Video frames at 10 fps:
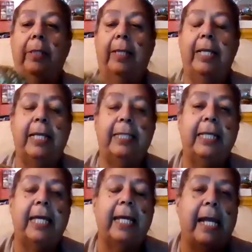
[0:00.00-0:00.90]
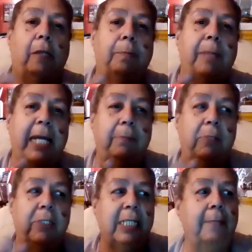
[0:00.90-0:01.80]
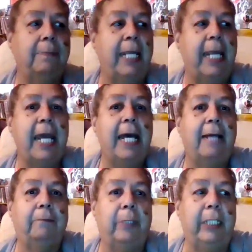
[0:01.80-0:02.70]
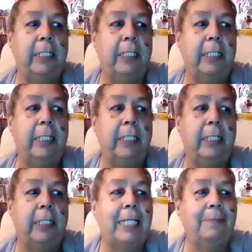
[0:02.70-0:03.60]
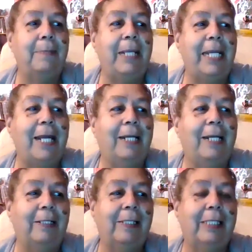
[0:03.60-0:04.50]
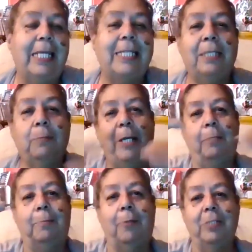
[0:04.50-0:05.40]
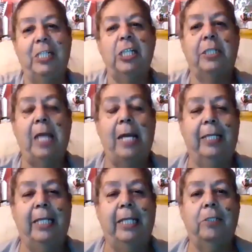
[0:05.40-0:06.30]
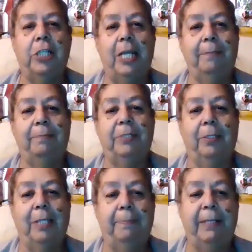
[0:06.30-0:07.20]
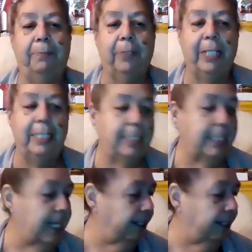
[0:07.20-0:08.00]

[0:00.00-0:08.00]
And I think at Alpine Museum they have one that's made out of just the whale bone, just the inner shape so that people can see it.